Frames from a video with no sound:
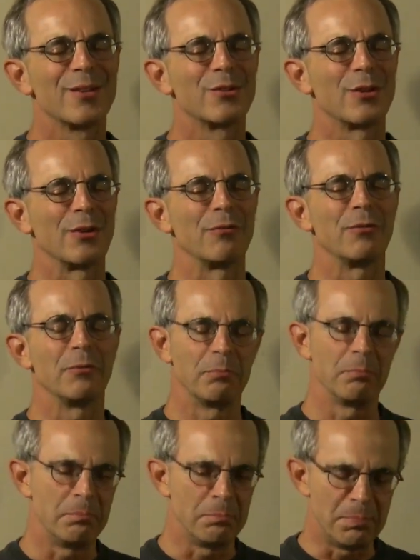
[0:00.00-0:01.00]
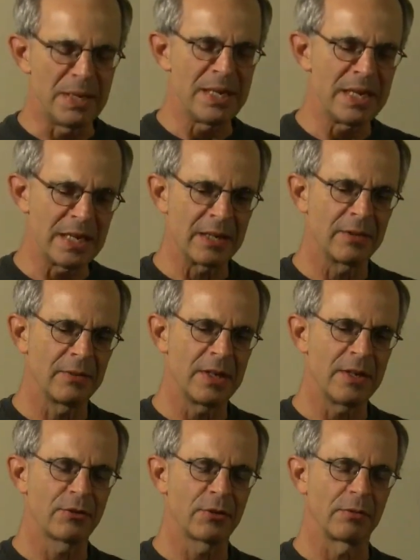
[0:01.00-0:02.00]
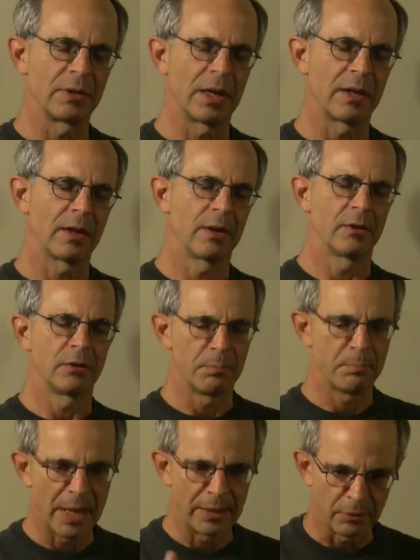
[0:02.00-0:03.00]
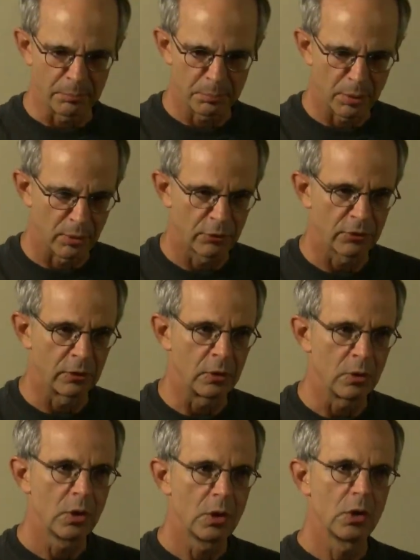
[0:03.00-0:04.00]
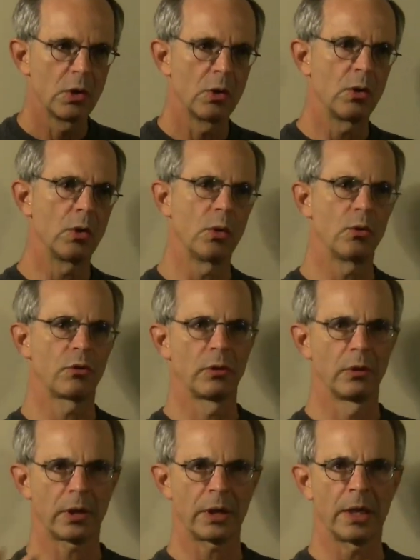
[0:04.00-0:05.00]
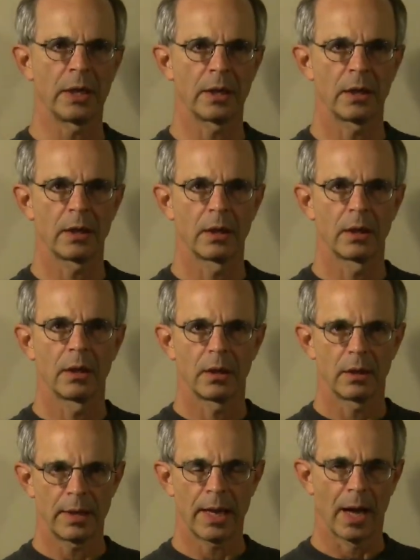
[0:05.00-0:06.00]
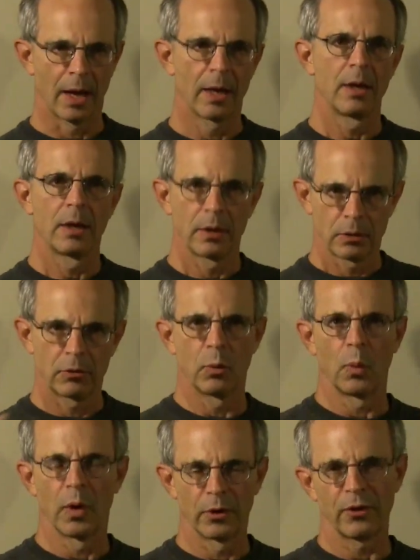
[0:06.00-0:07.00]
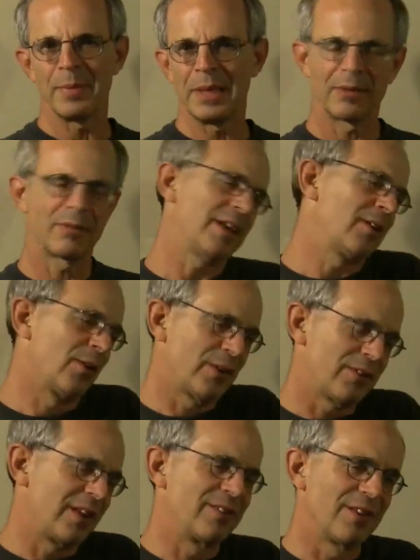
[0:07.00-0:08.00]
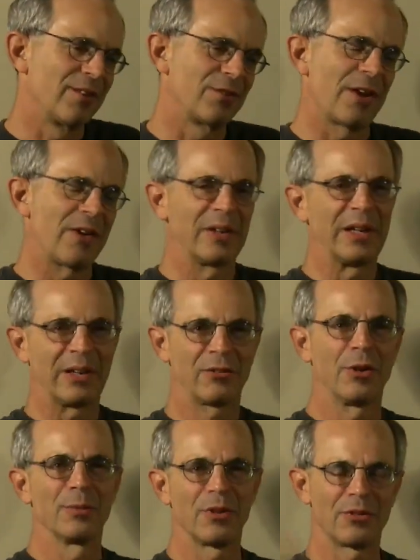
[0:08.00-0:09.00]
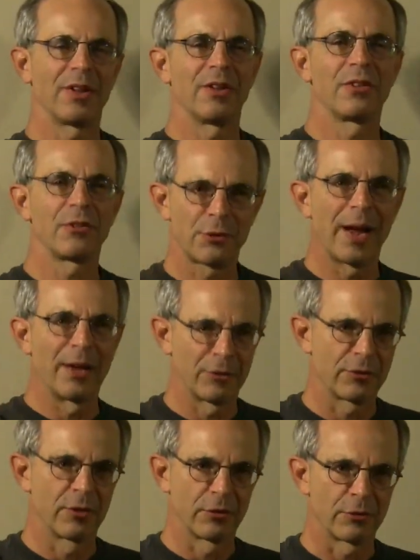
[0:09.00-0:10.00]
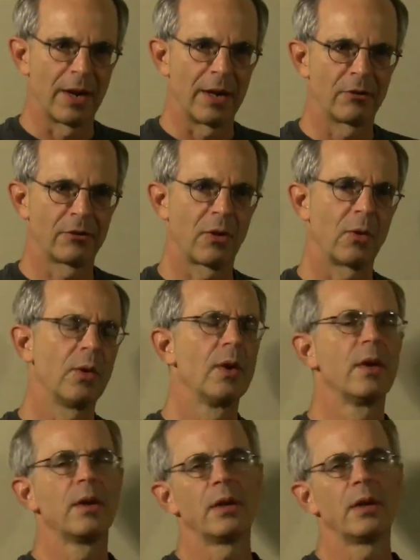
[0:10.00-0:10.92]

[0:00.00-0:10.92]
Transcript: sort of being the sort of like dependent person who's looking, towards. I mean, in psychoanalytic terms, it's a transference, right? So,